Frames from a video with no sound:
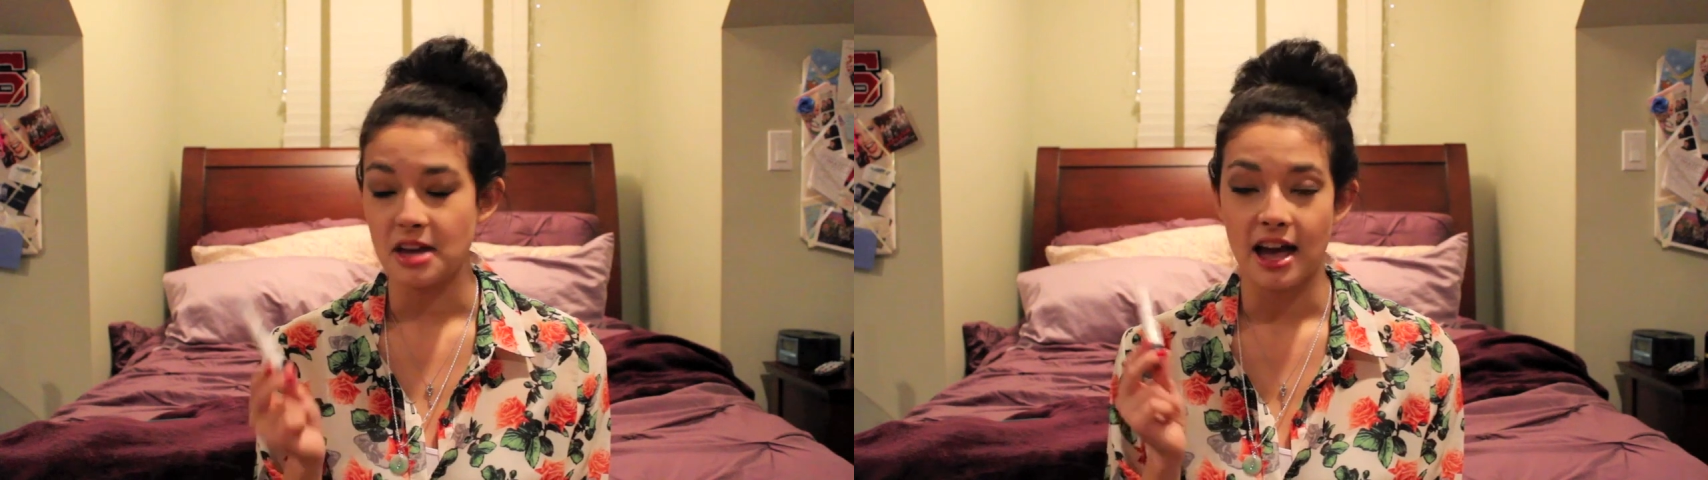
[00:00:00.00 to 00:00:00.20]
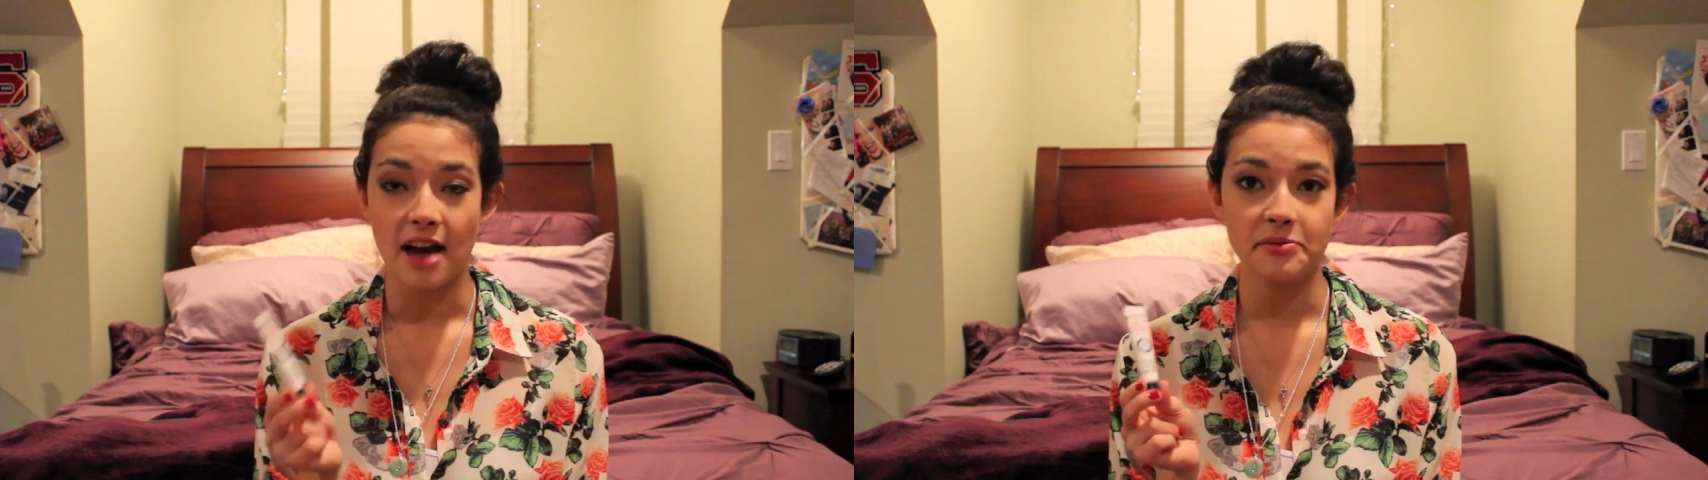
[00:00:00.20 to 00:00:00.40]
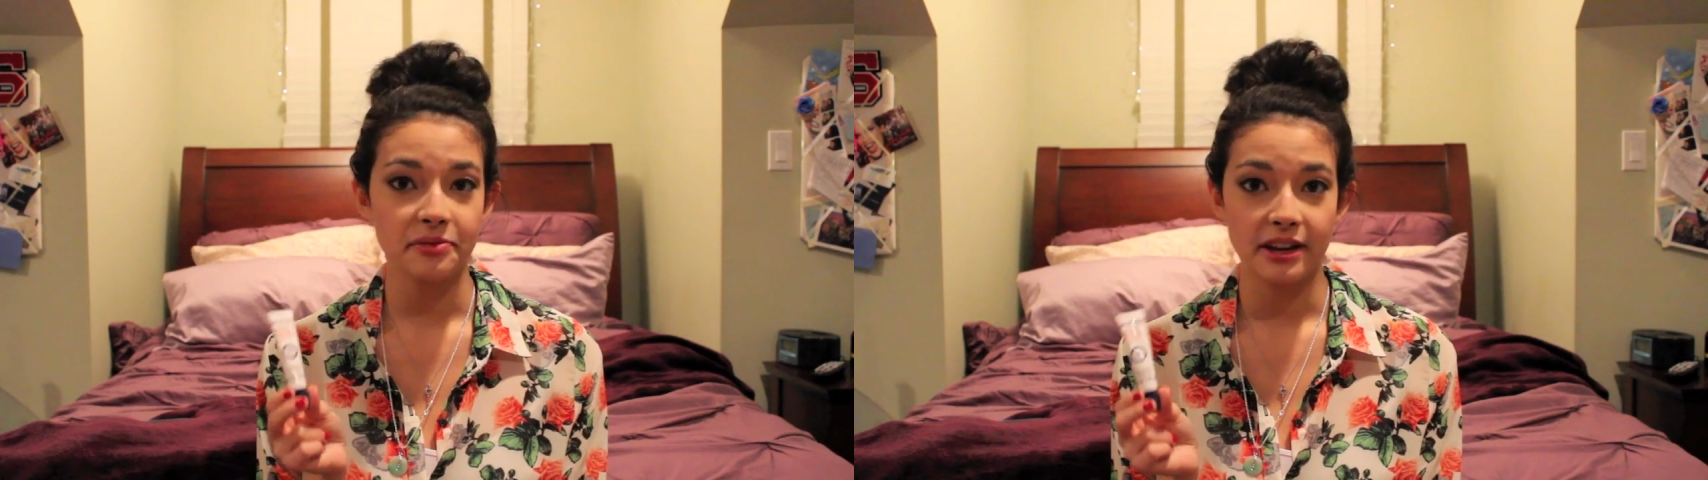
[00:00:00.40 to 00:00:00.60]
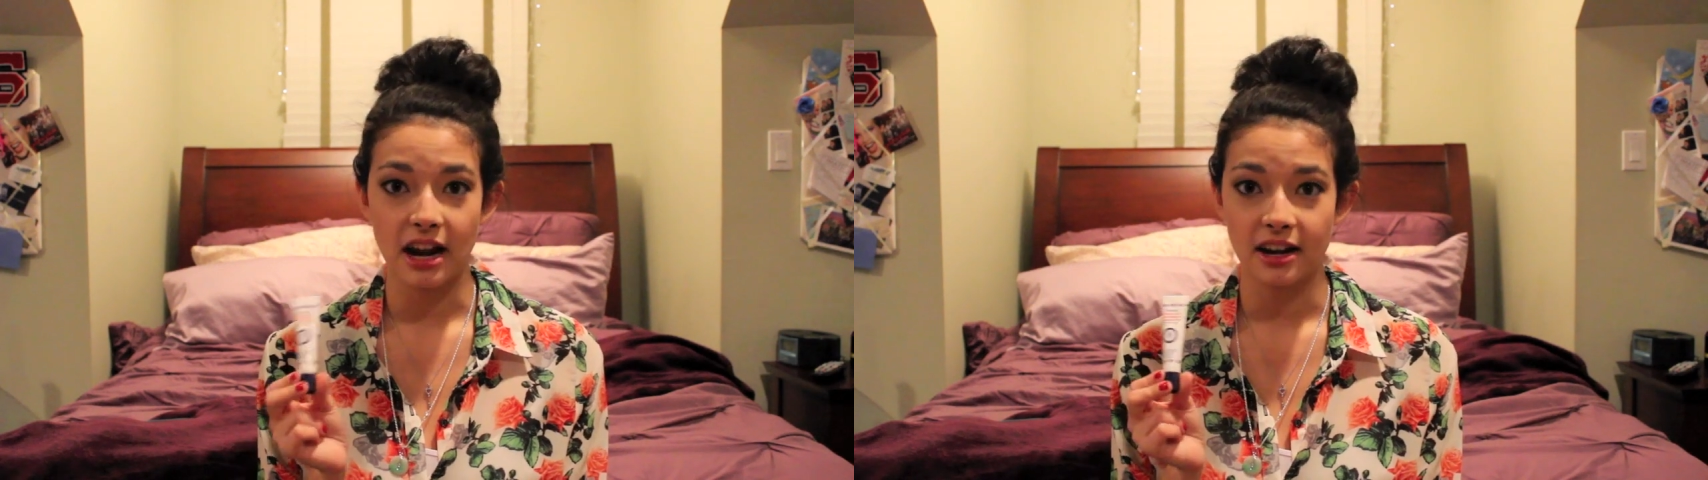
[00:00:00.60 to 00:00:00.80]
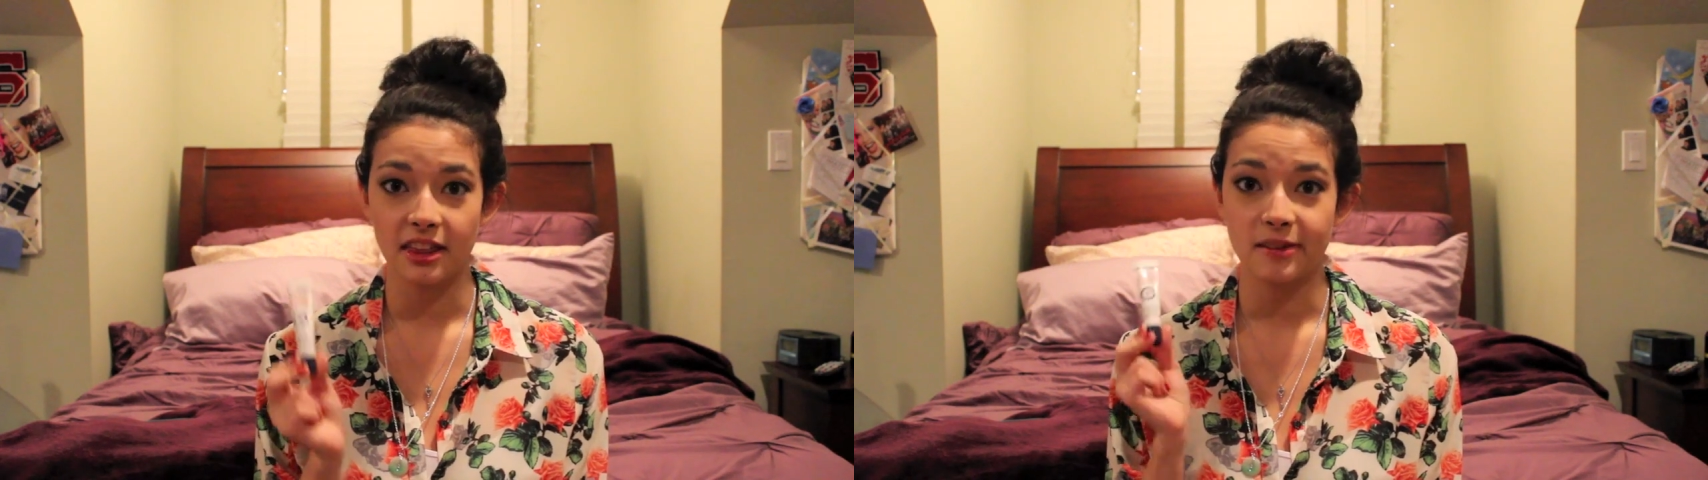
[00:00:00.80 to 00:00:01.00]
I haven't found
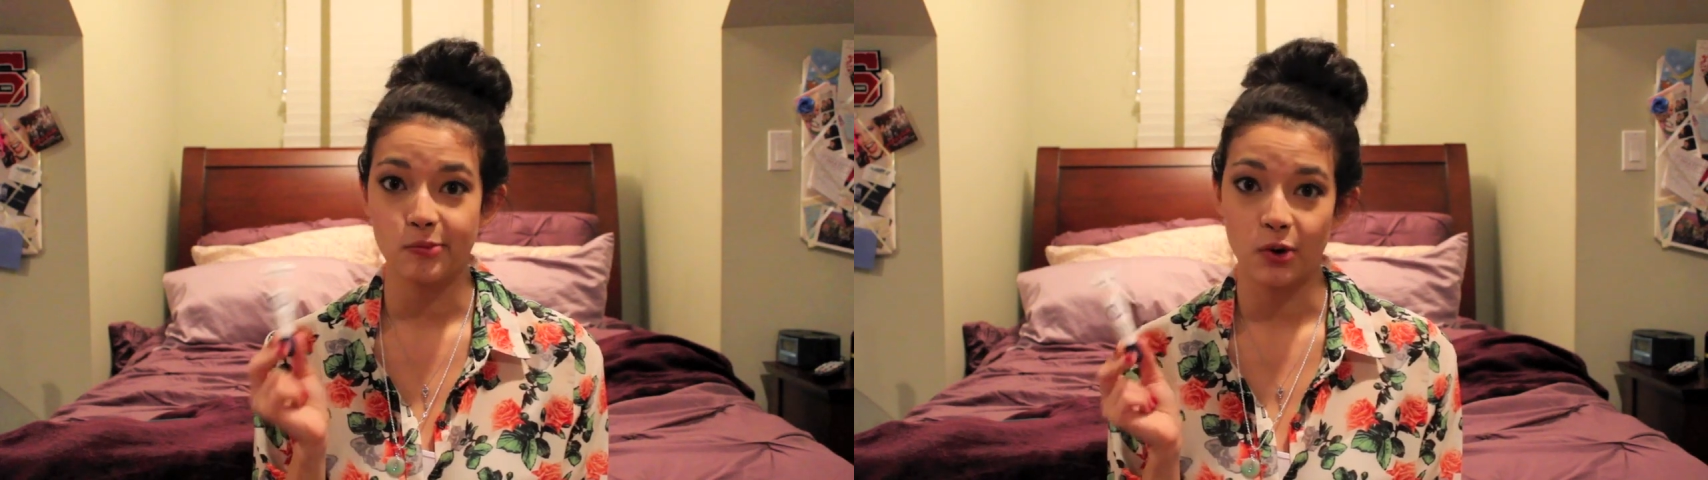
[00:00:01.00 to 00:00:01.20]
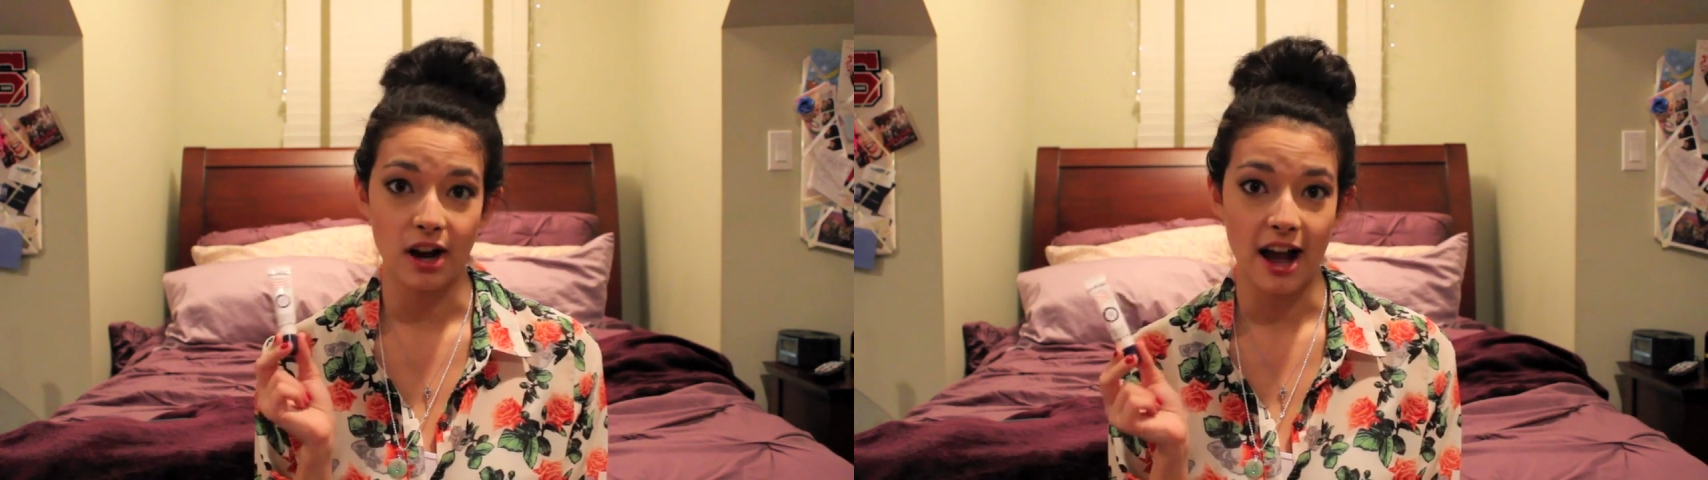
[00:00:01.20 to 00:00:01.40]
anything more